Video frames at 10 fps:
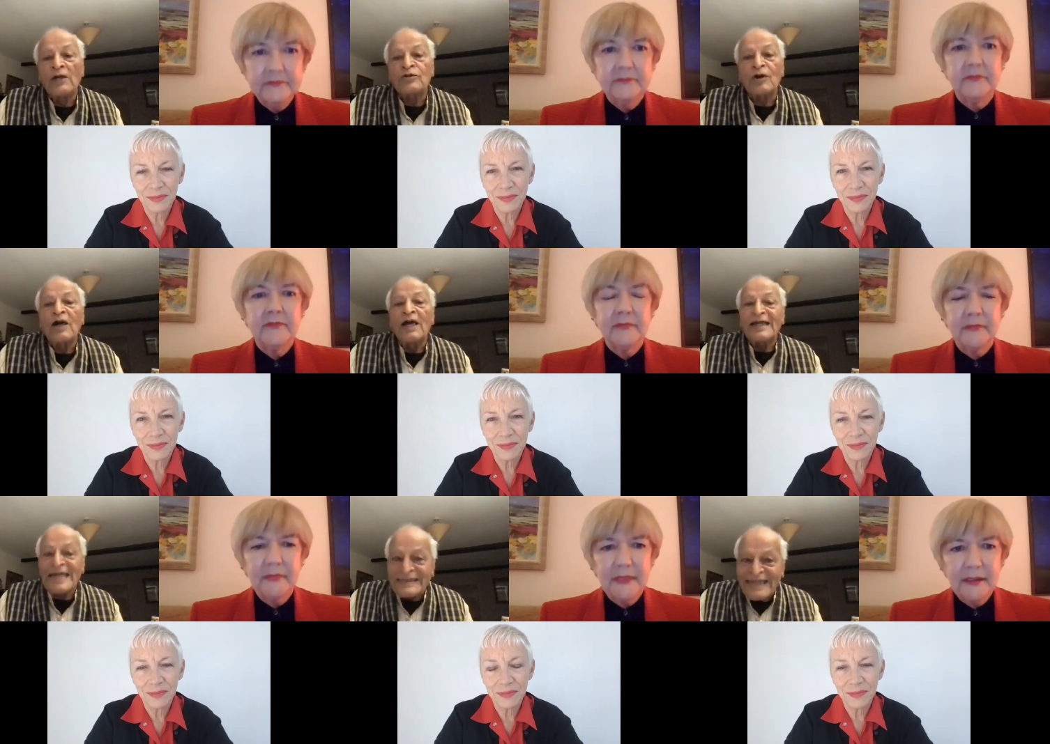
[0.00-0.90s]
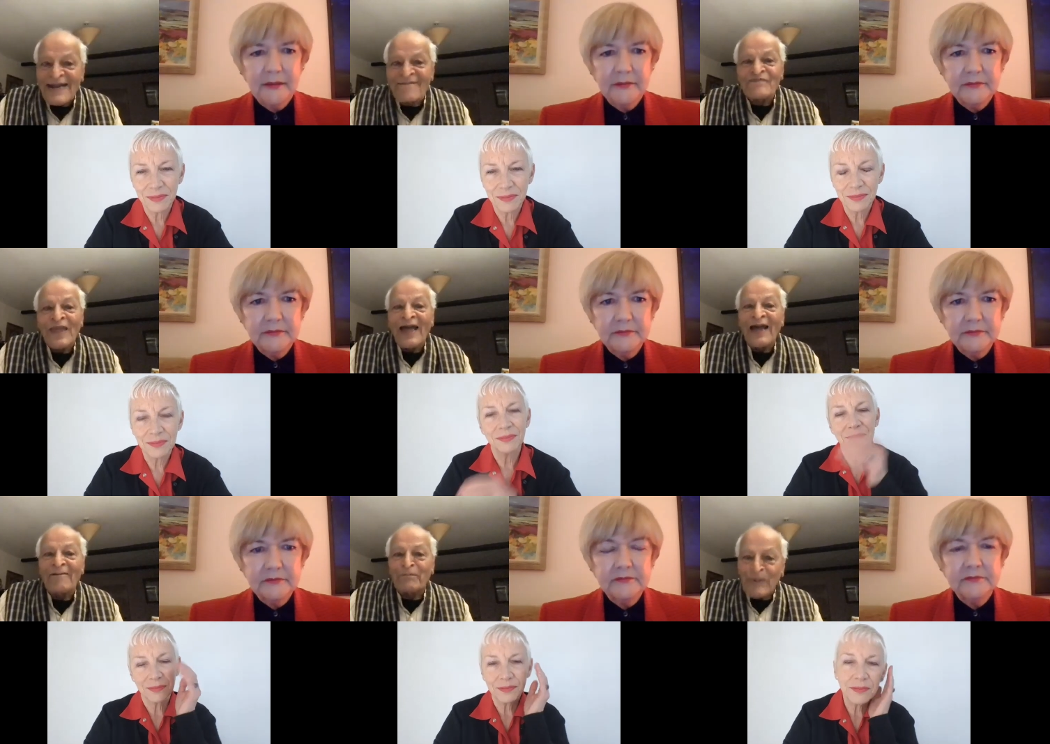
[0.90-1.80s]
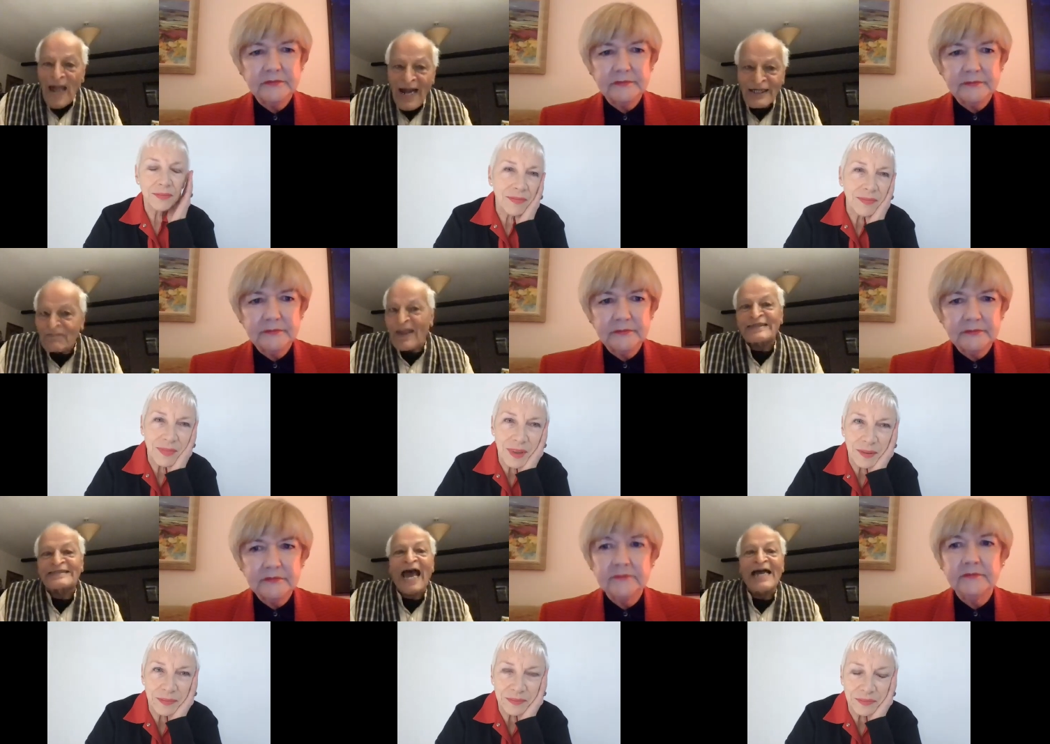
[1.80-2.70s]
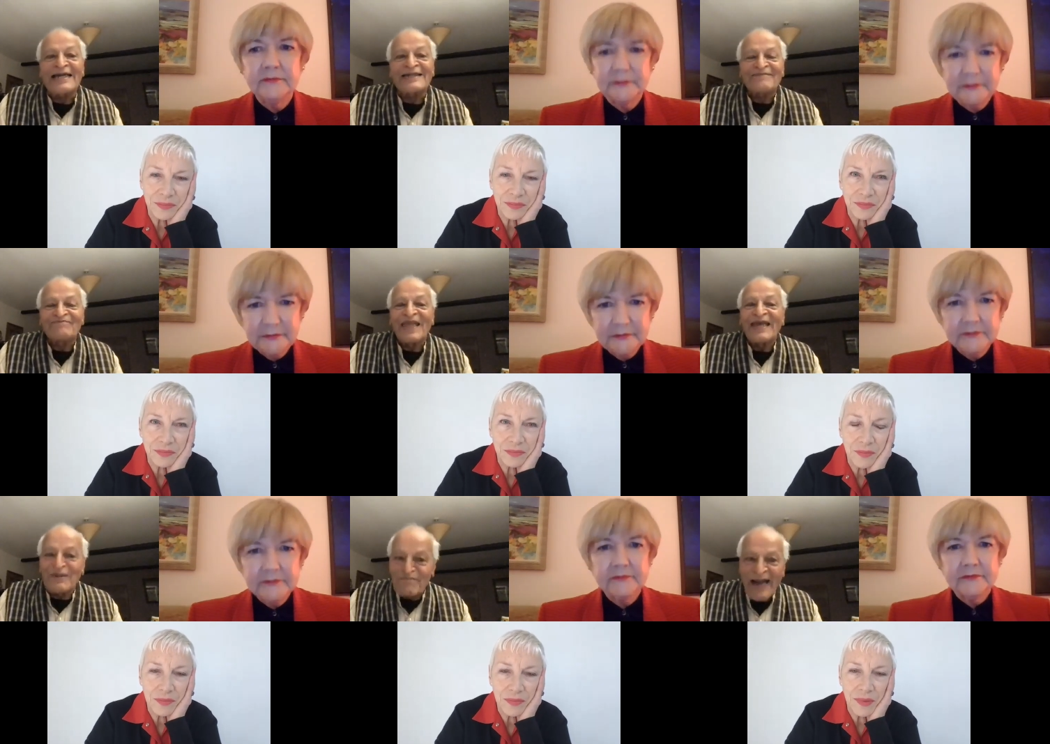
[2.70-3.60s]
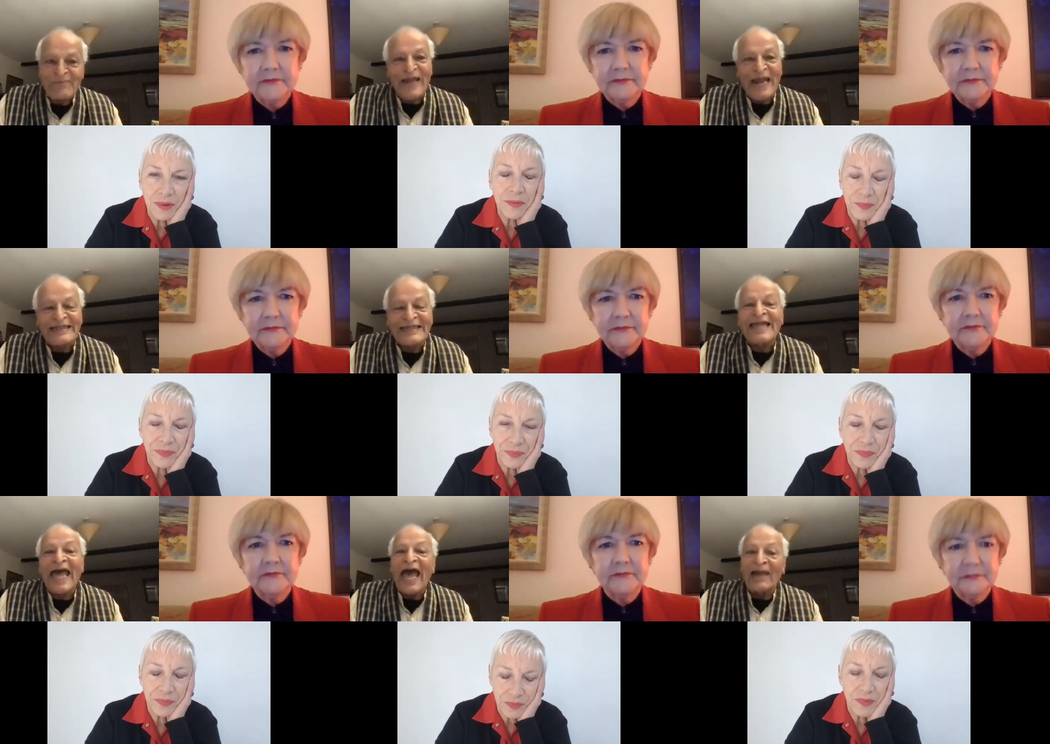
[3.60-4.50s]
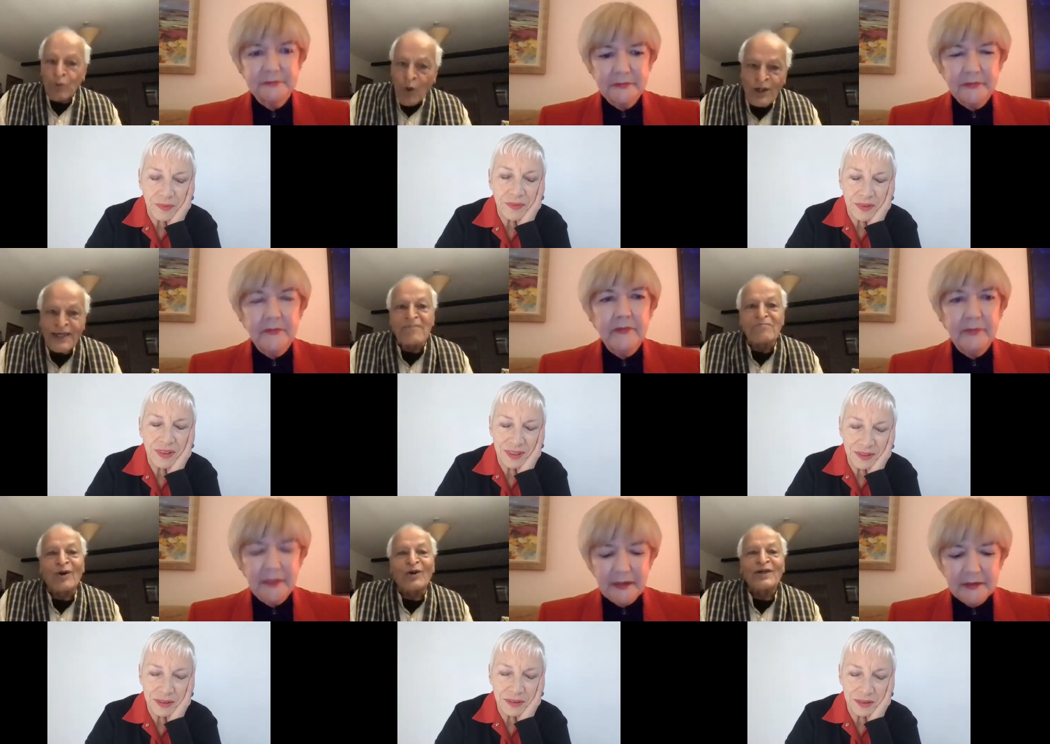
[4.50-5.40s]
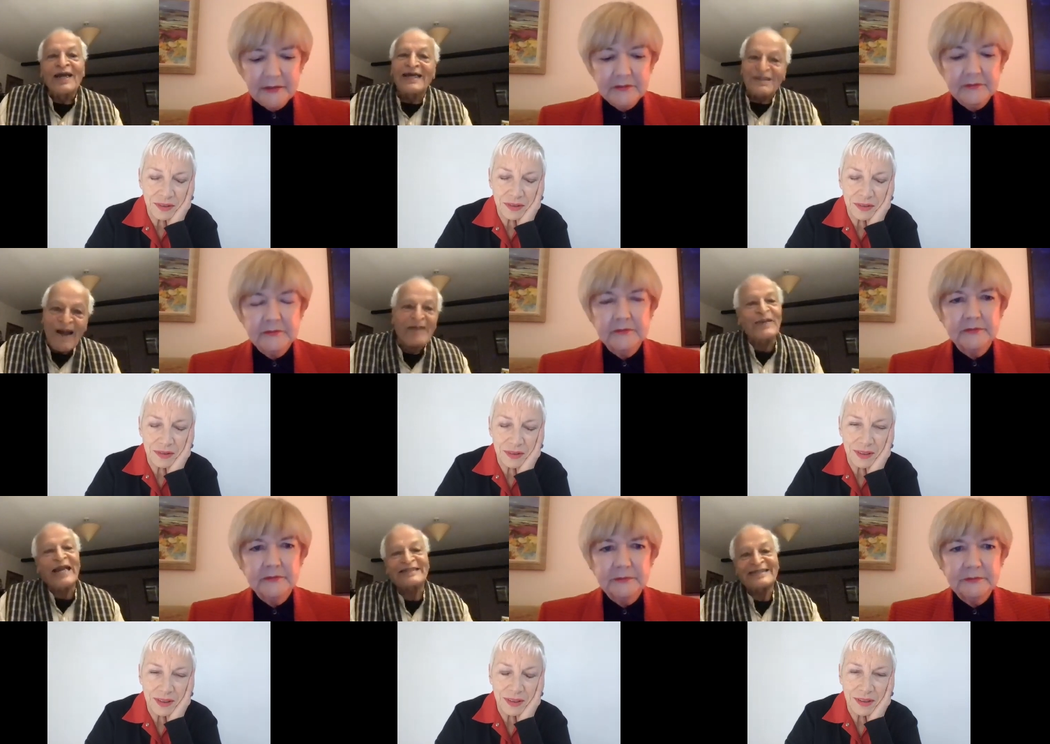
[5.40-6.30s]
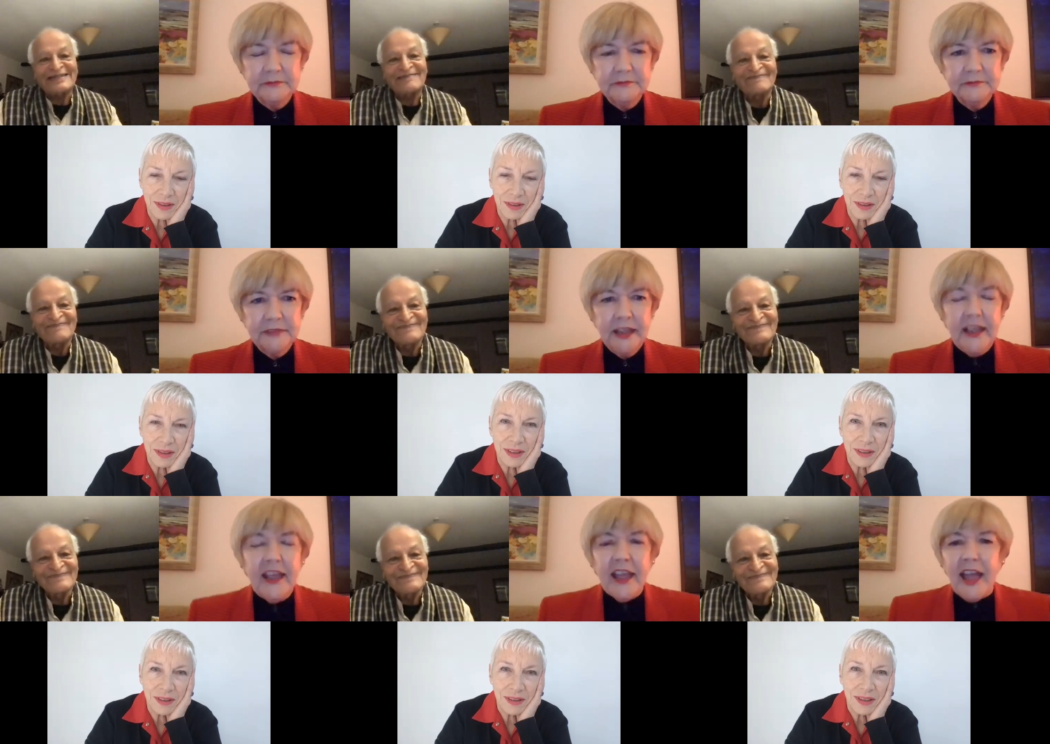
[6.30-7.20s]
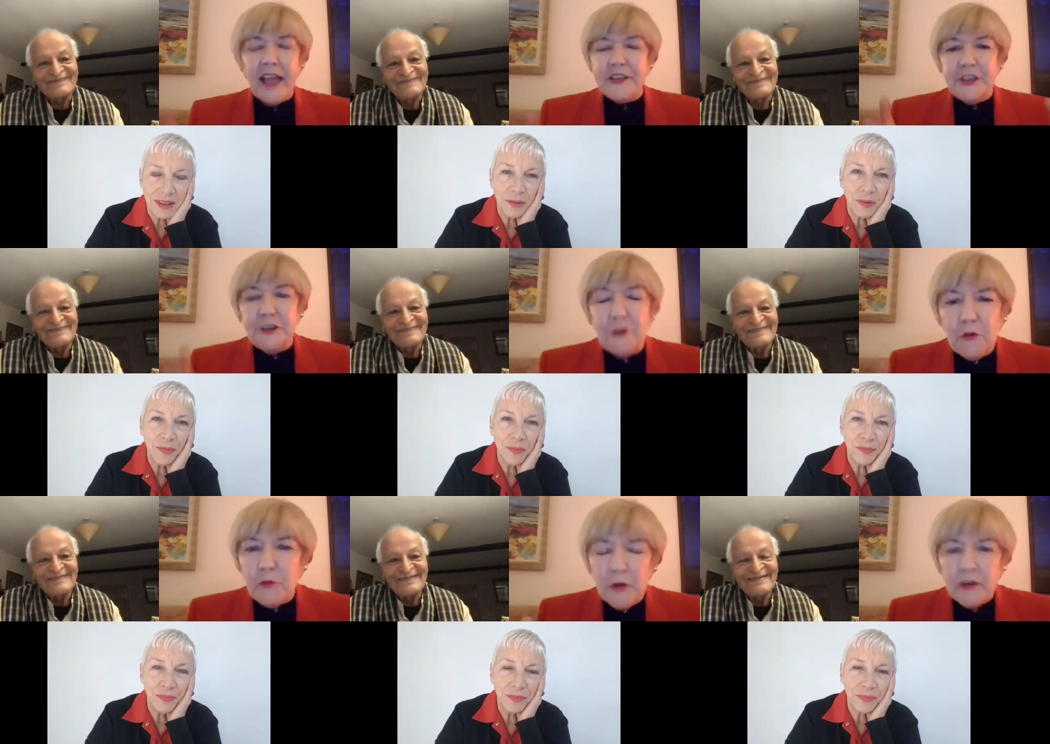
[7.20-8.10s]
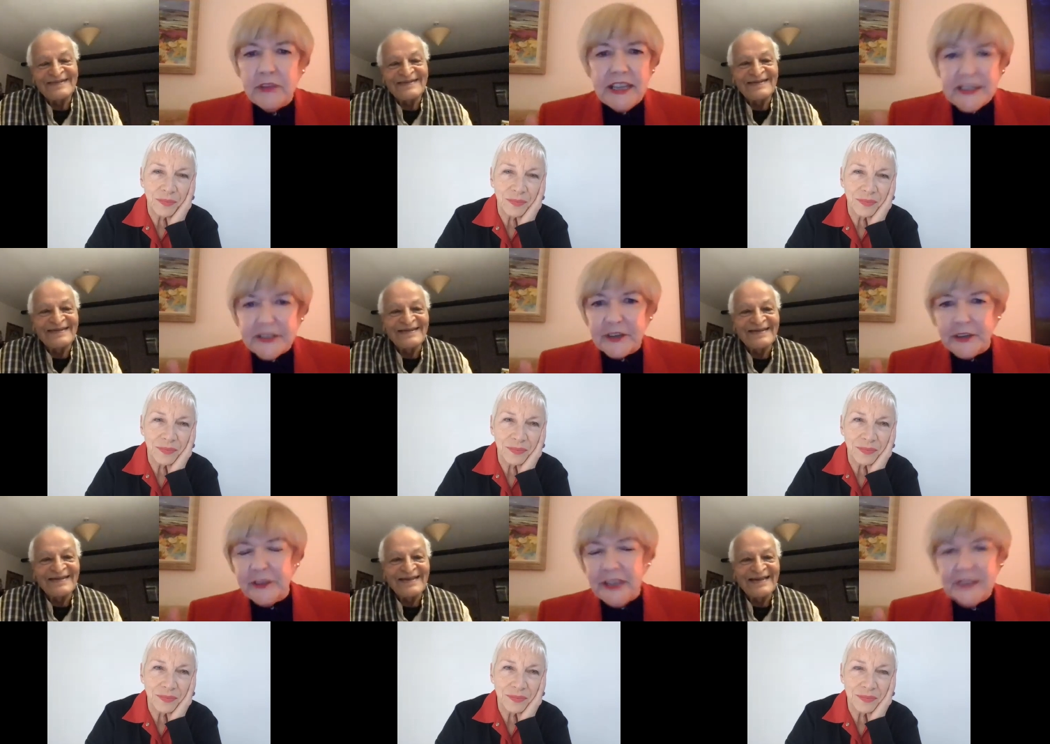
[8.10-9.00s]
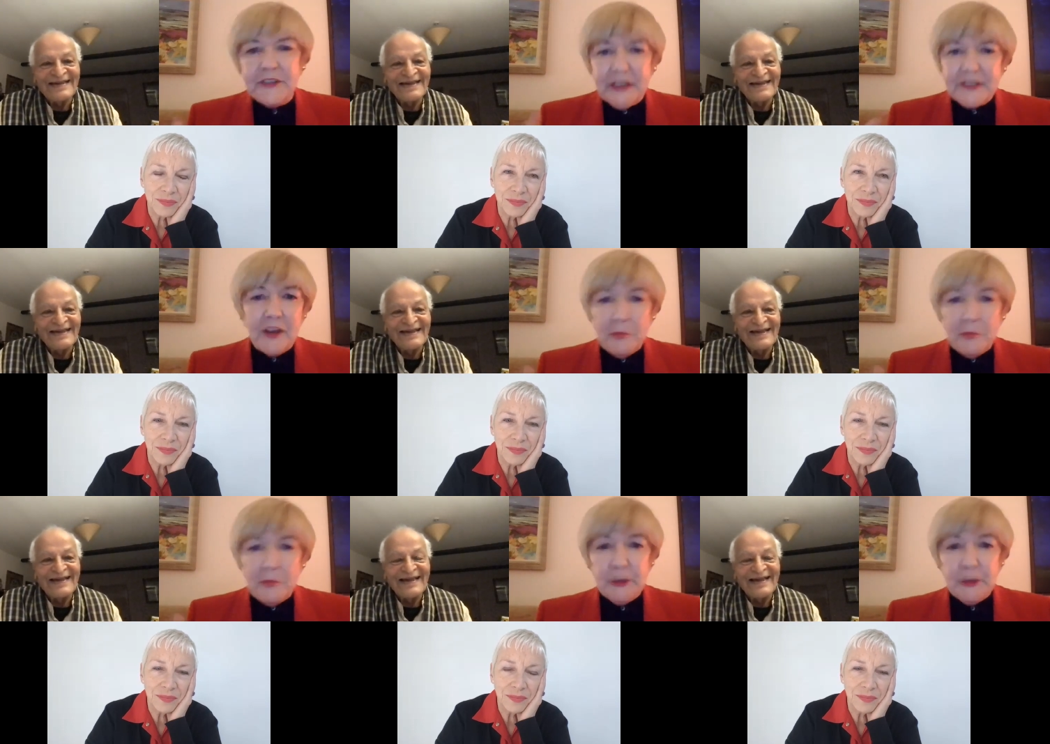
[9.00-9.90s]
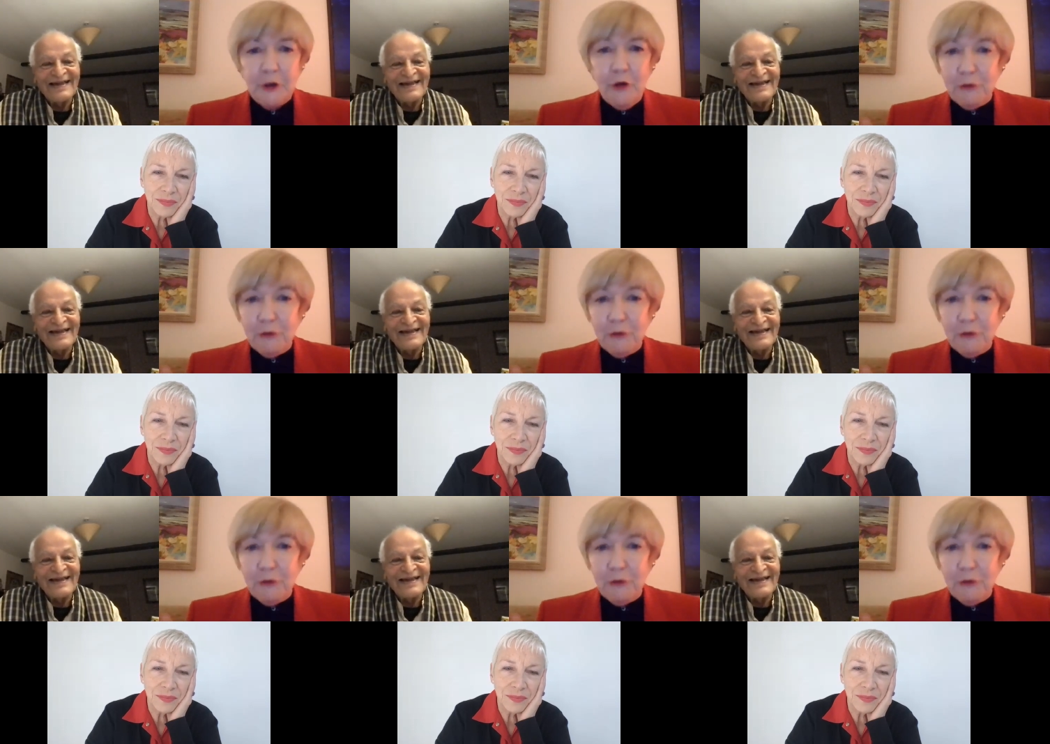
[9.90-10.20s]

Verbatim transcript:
Speaker 1: So eating a plant-based diet is my practice
Speaker 2: and walking more is my practice. And you know, these are these are examples we can all